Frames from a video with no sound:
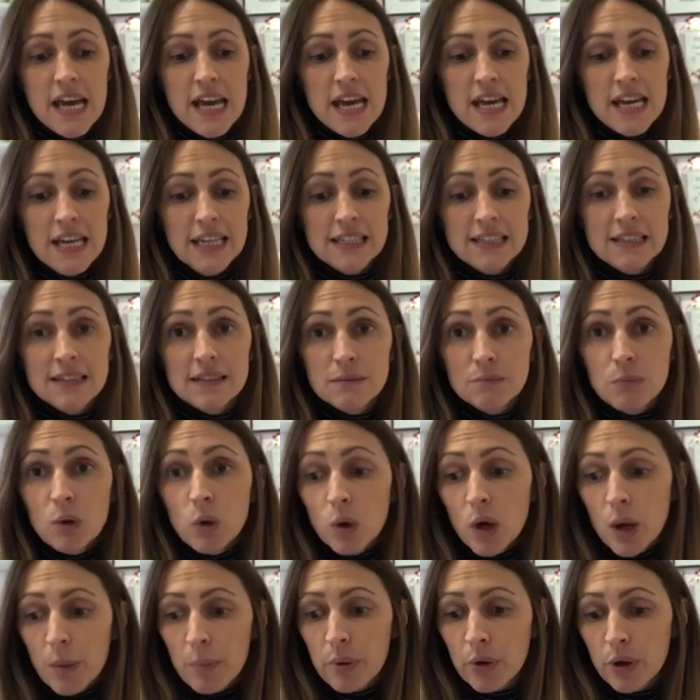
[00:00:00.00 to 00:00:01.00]
is
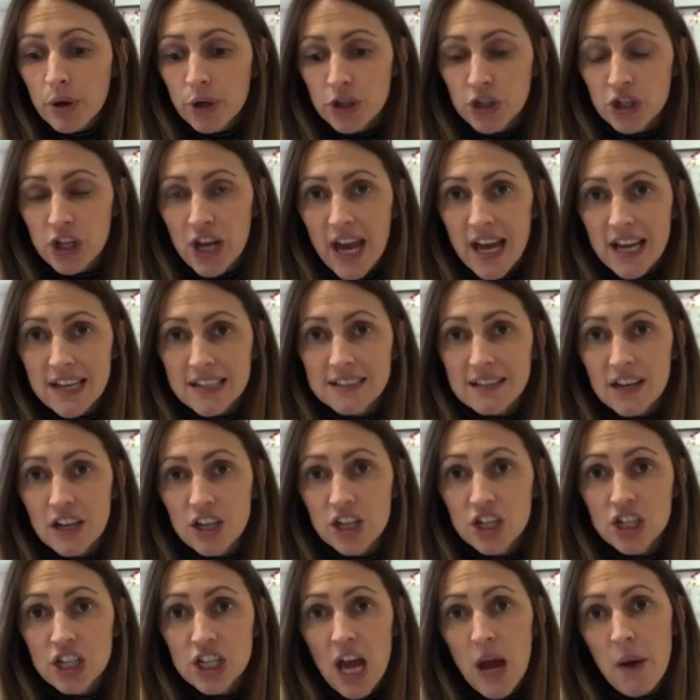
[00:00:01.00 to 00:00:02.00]
smaller projects that I
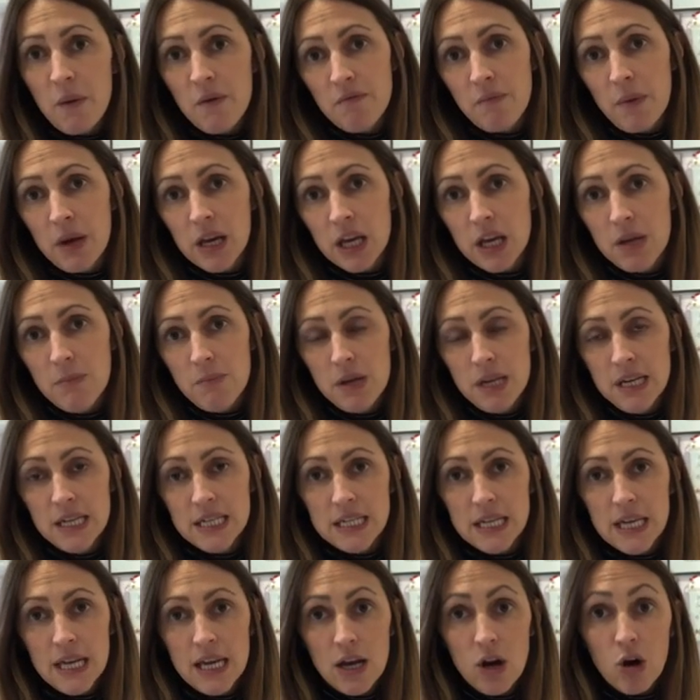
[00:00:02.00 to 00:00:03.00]
share with my
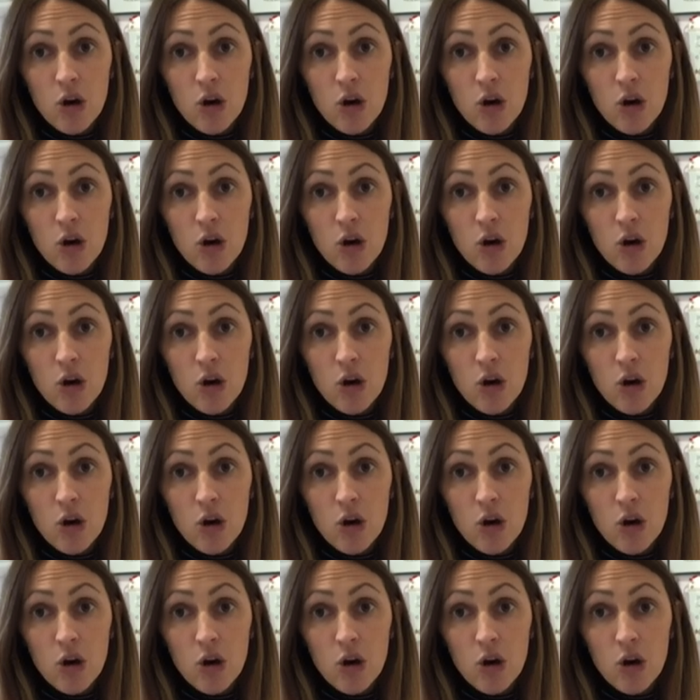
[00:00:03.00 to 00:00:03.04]
community